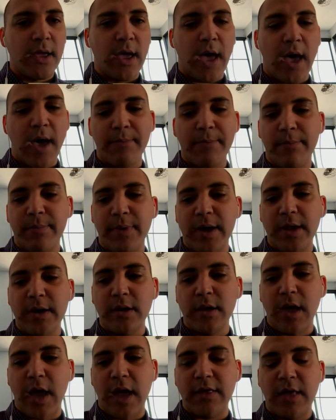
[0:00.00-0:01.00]

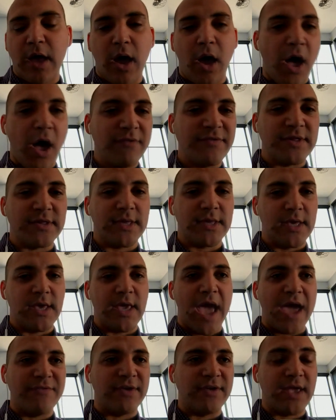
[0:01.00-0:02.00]
But obviously
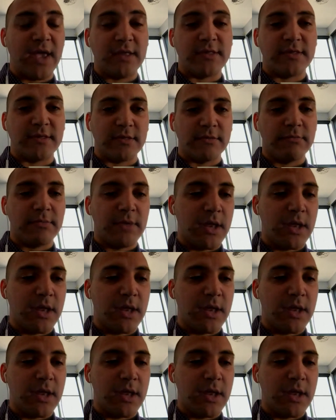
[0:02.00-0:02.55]
he advocates,